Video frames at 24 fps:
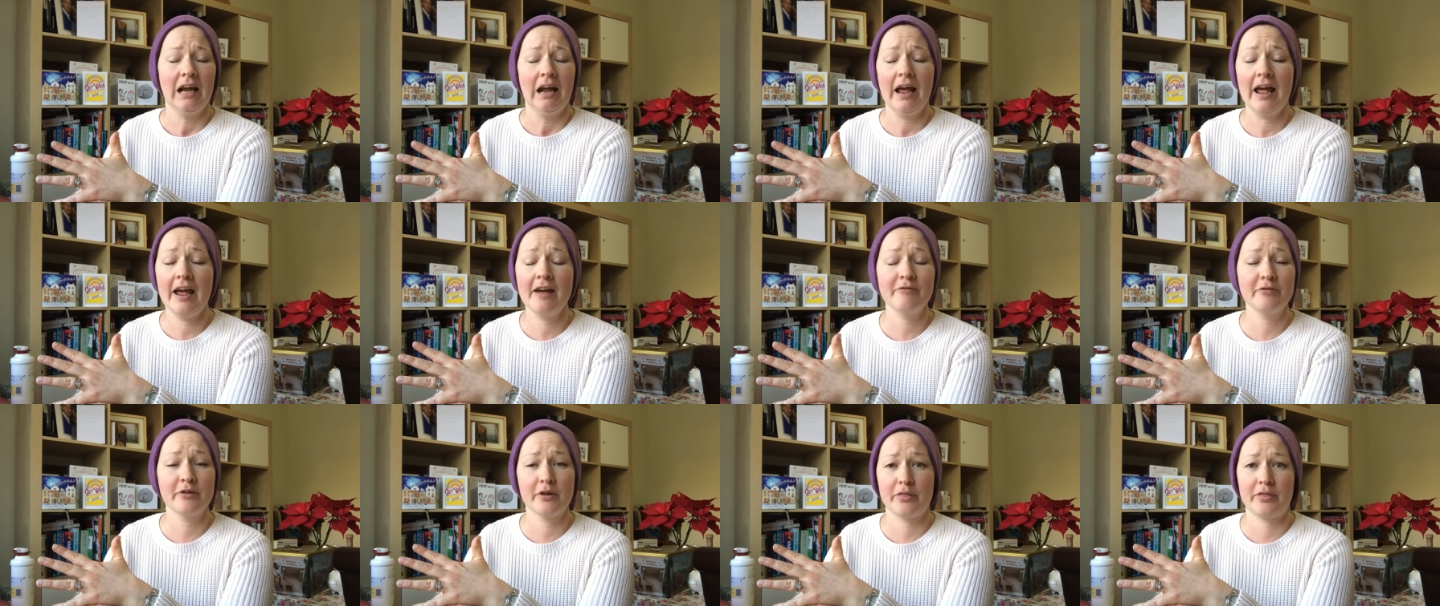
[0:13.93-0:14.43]

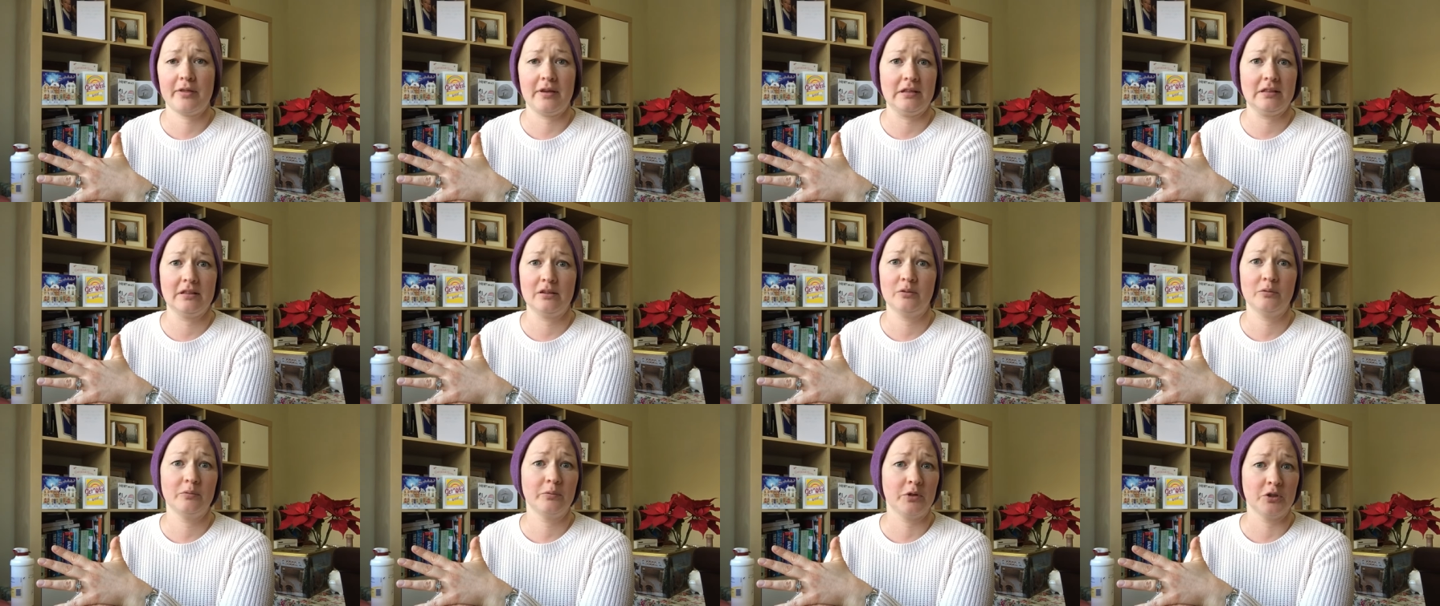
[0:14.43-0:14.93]
everything
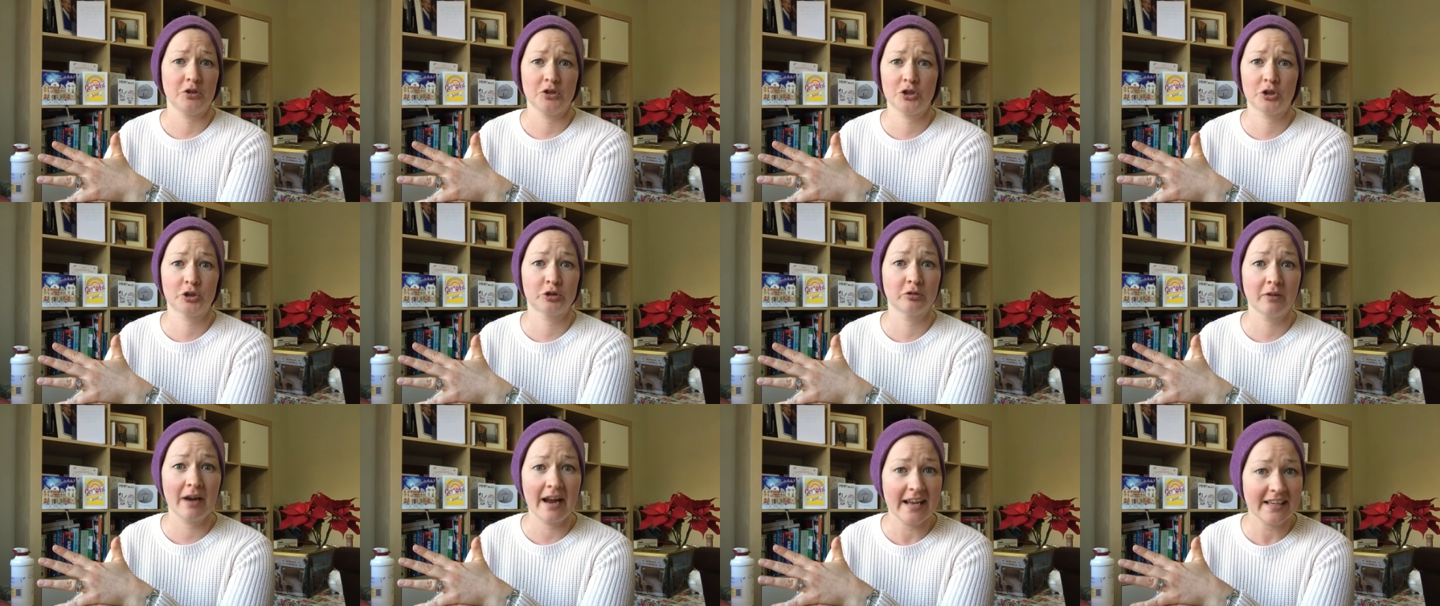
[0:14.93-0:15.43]
that the
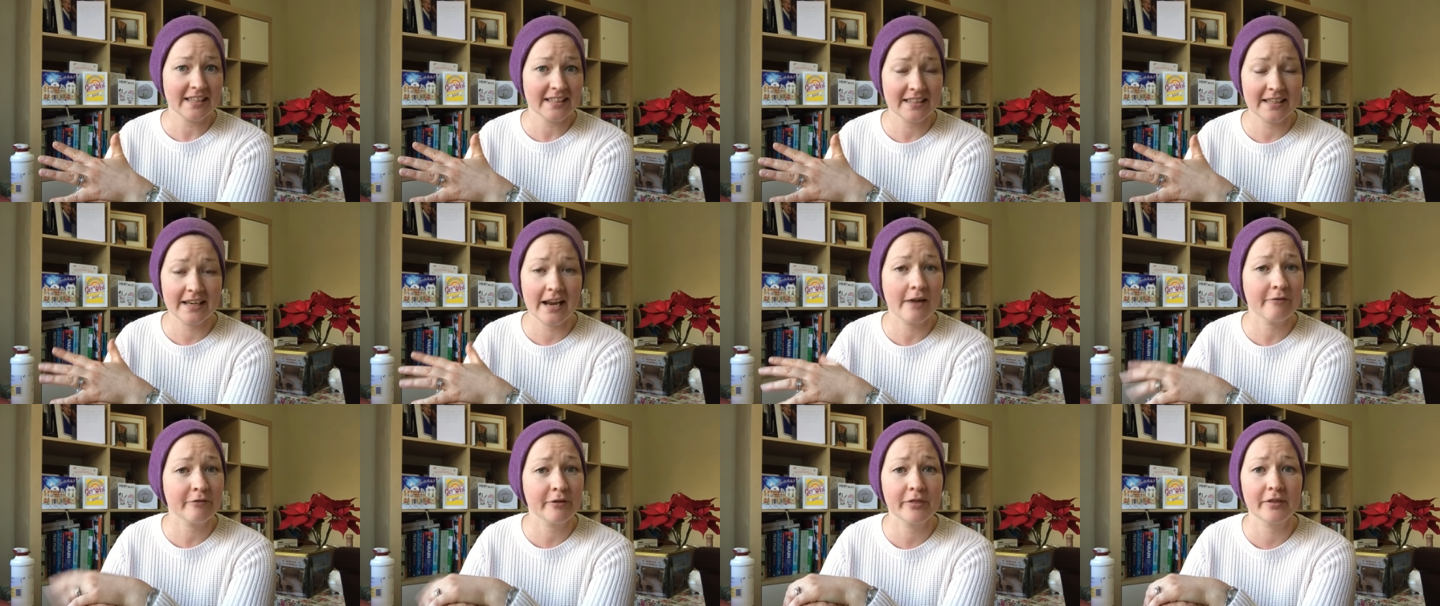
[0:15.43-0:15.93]
stress
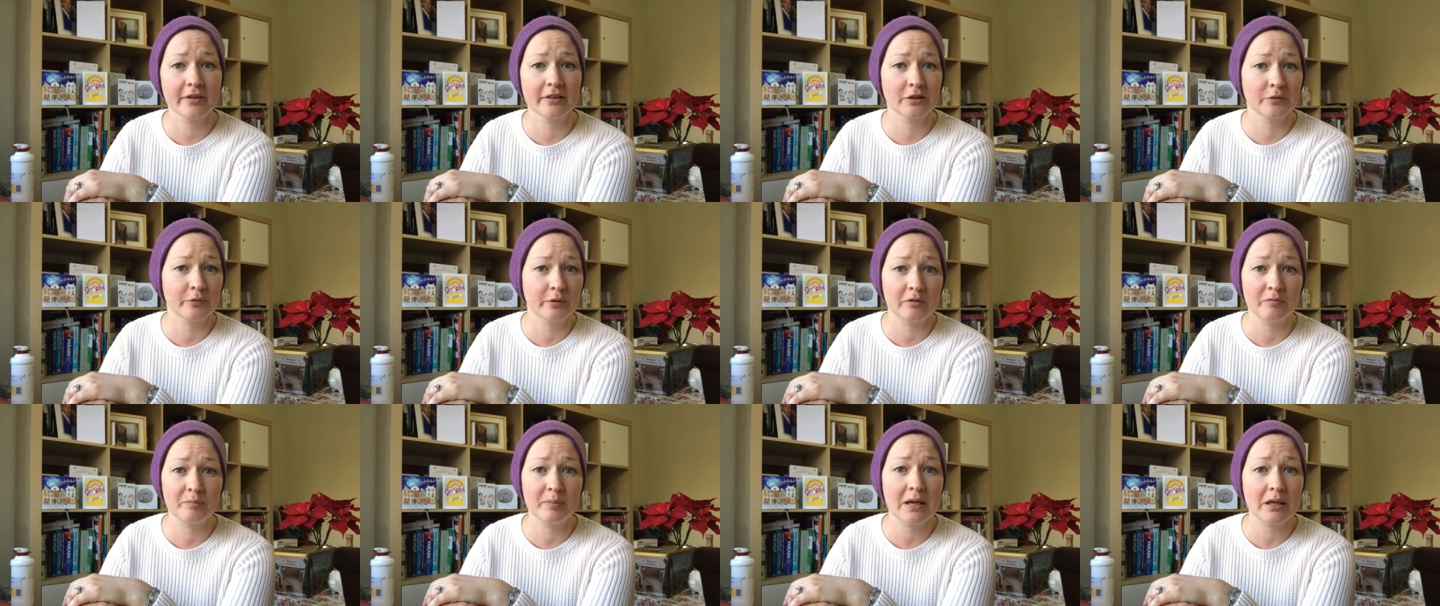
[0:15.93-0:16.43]
and everything that
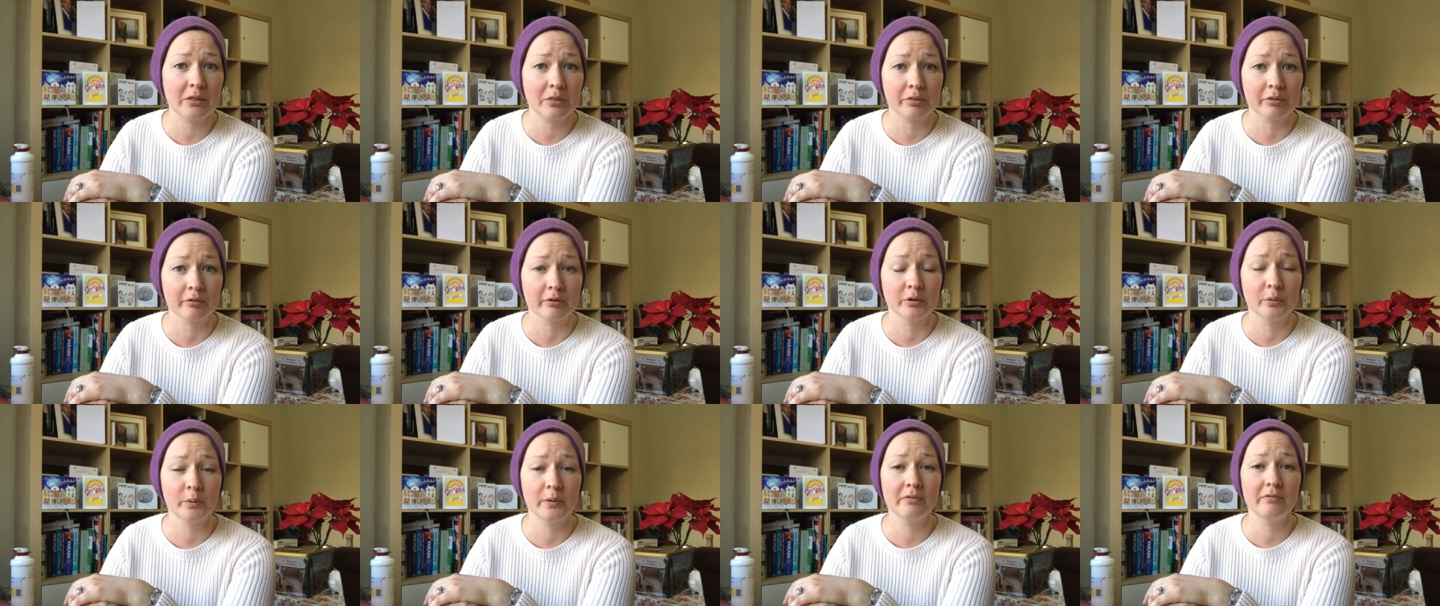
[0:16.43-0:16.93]
we've been
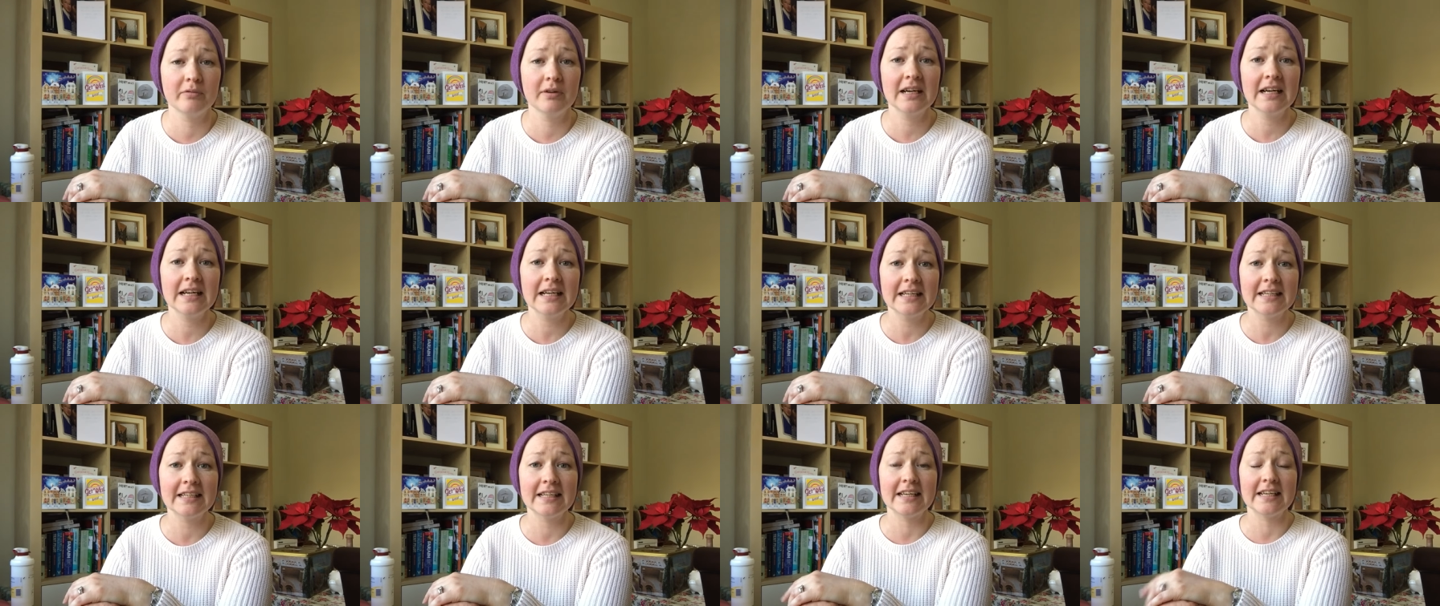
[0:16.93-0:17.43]
through we
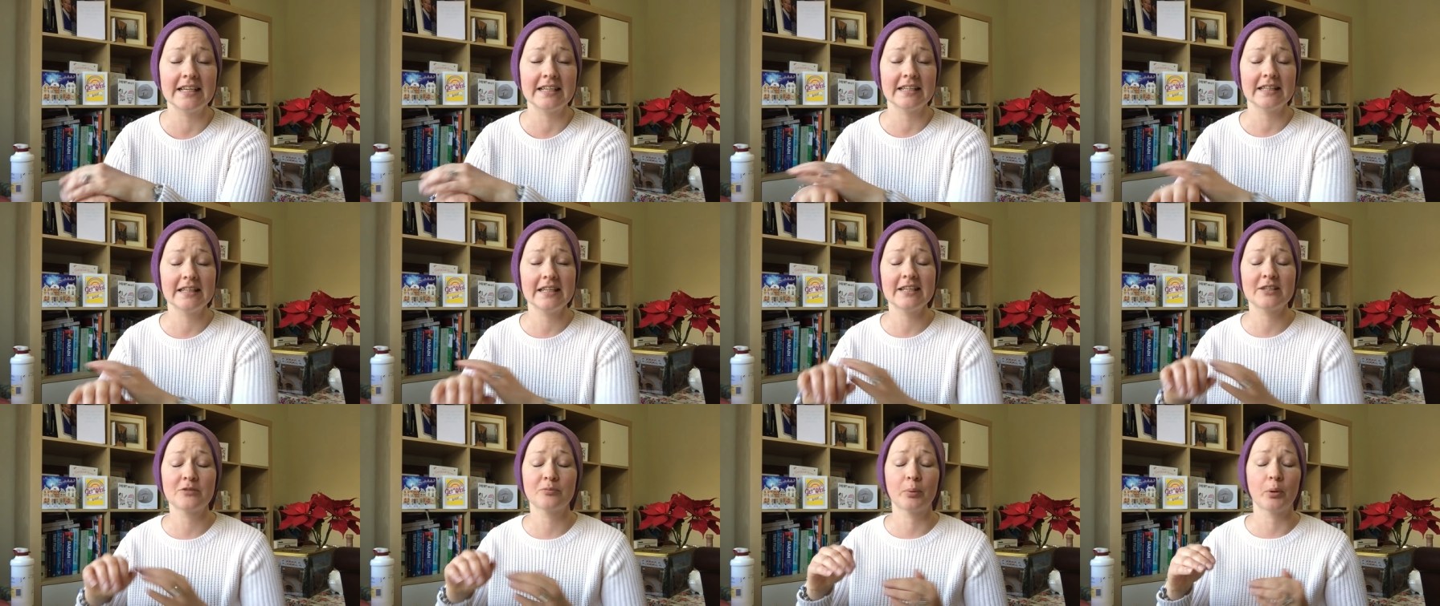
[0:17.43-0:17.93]
really need
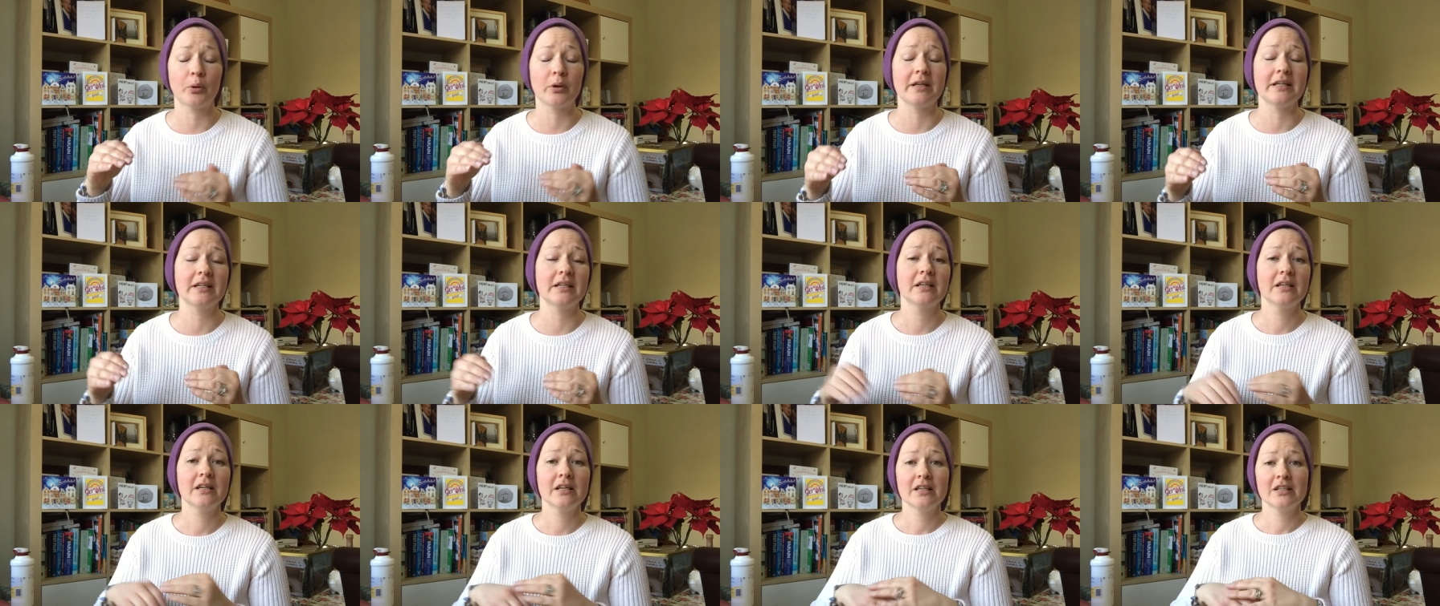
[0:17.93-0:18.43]
at this
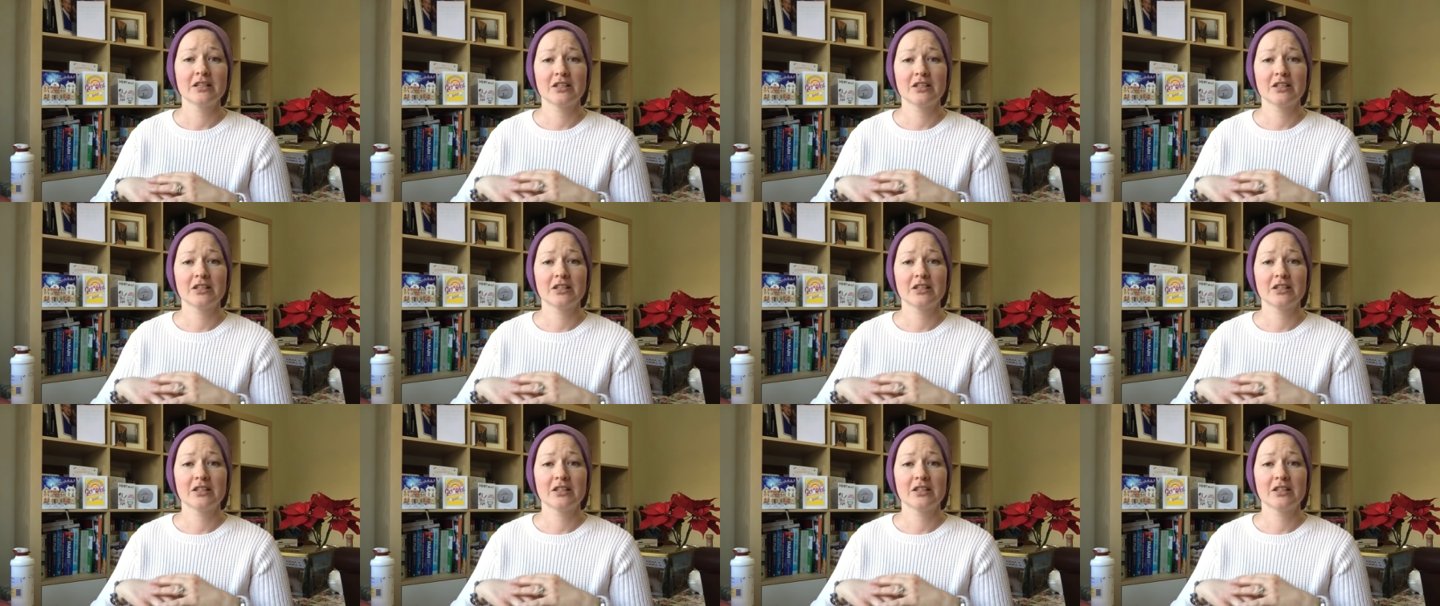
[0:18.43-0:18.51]
point